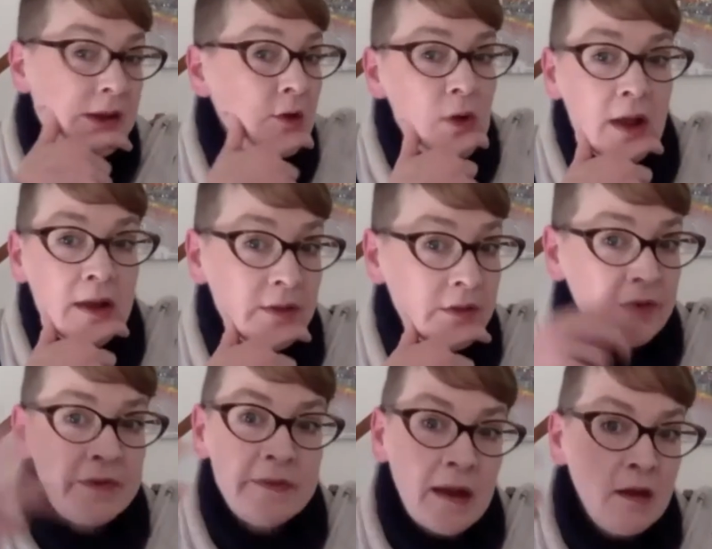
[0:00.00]
I think
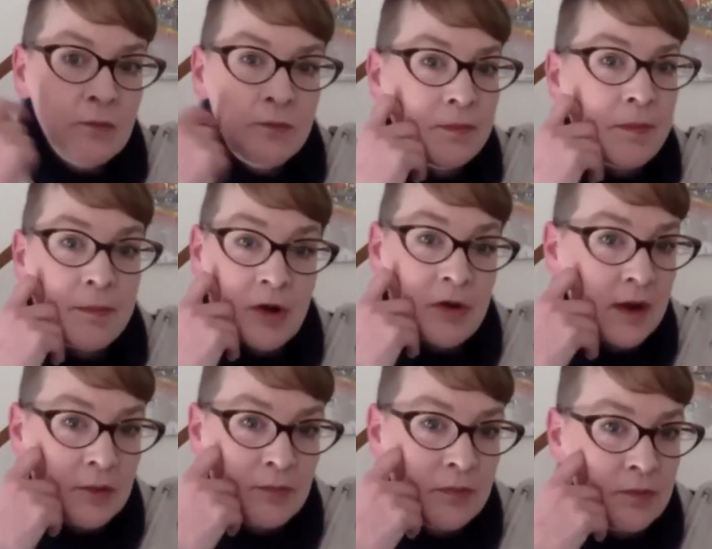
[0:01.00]
there's a second book
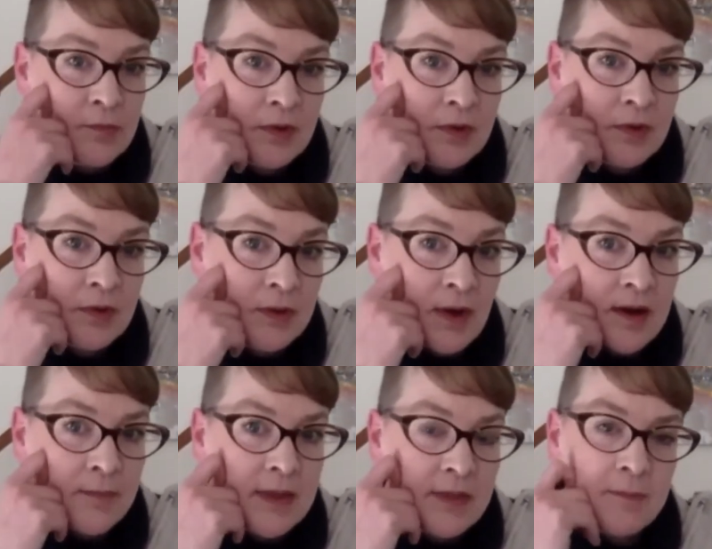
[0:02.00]
that I would really
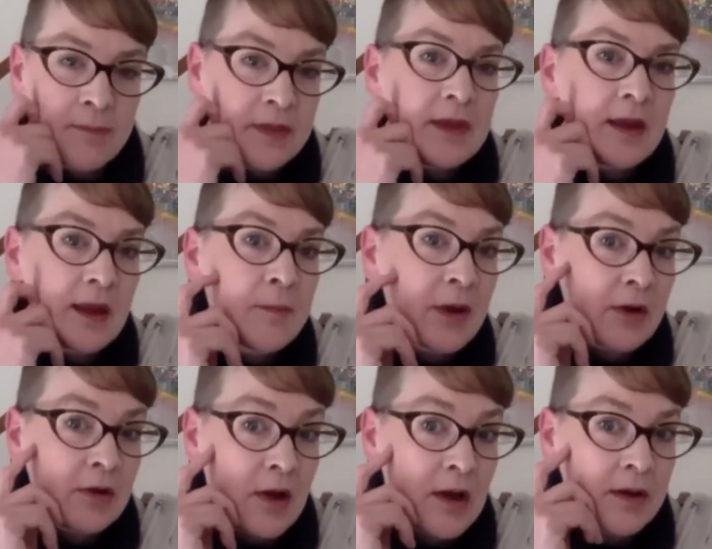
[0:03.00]
recommend that I've been thinking about a
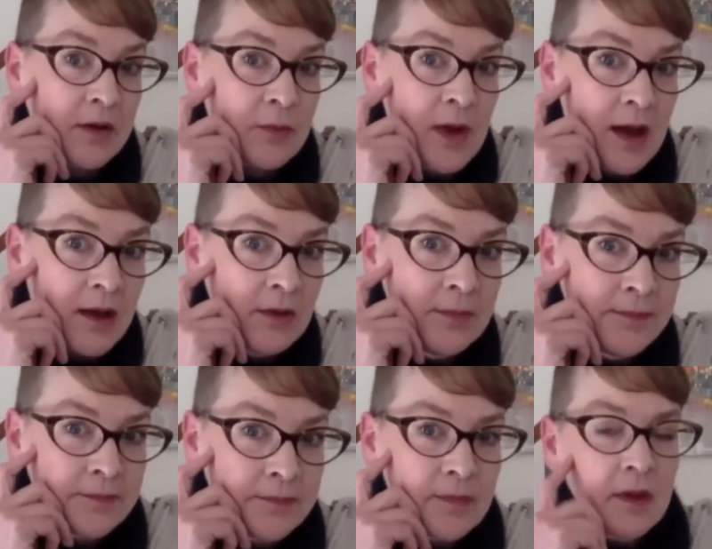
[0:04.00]
lot as well.
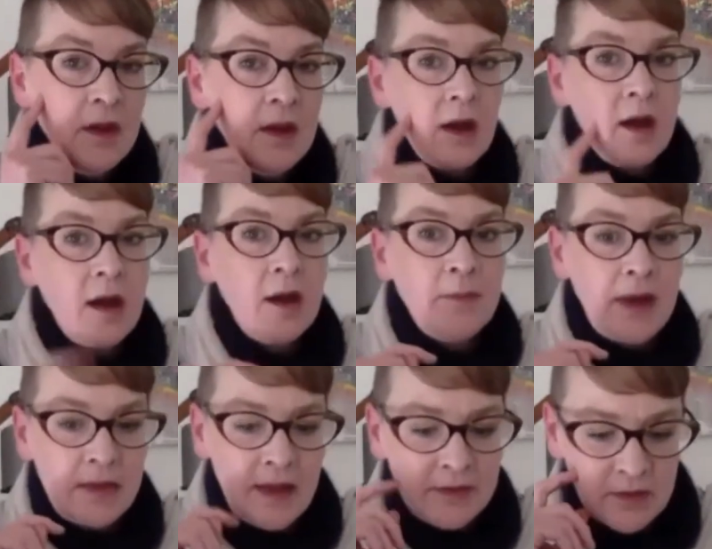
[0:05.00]
And
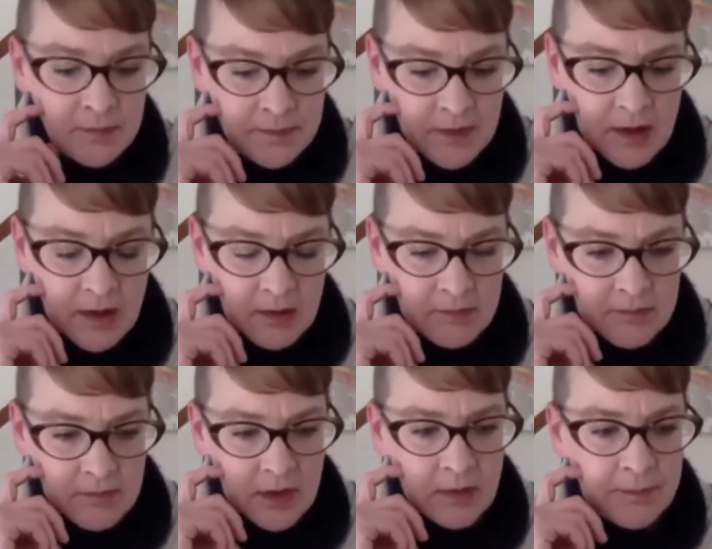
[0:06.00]
that's a
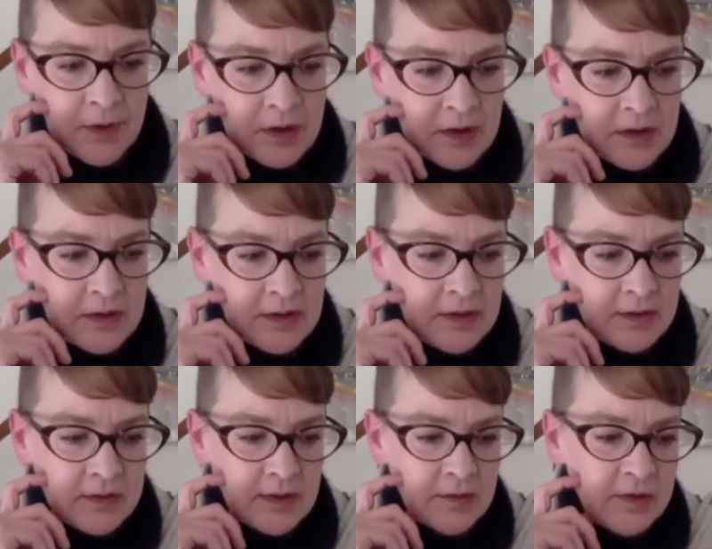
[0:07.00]
book
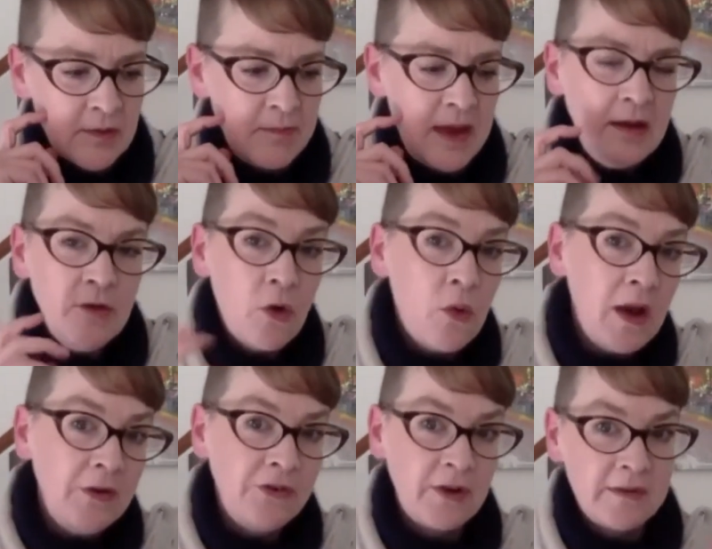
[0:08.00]
that the main
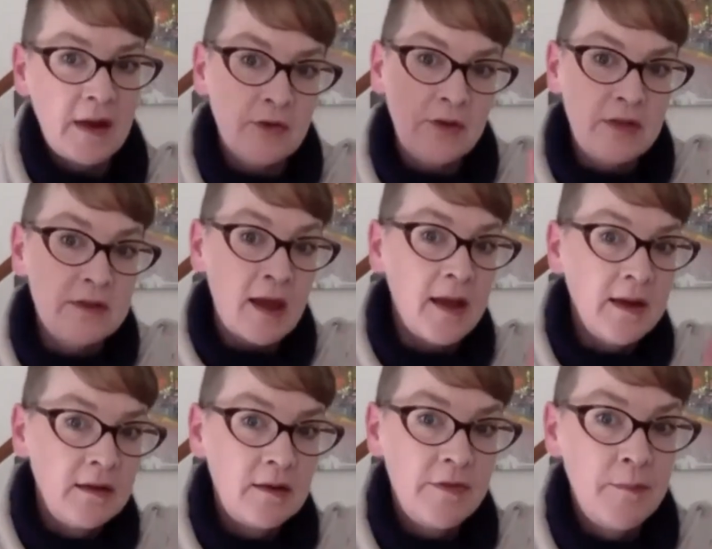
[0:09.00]
question is actually the
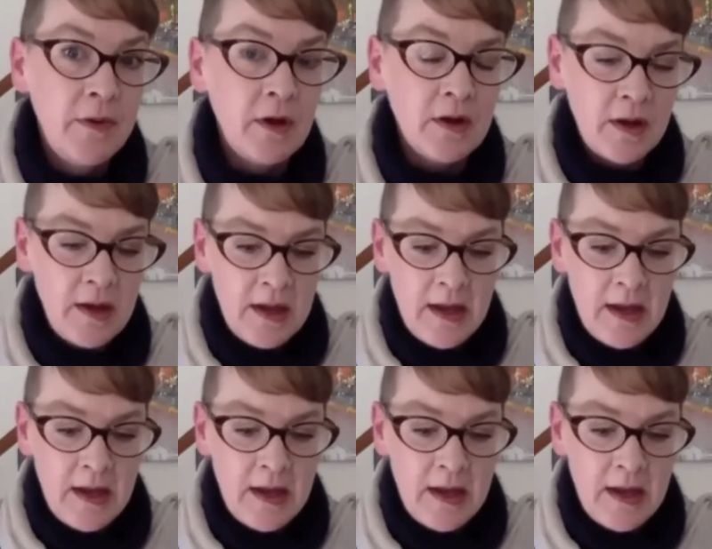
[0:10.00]
title of the book.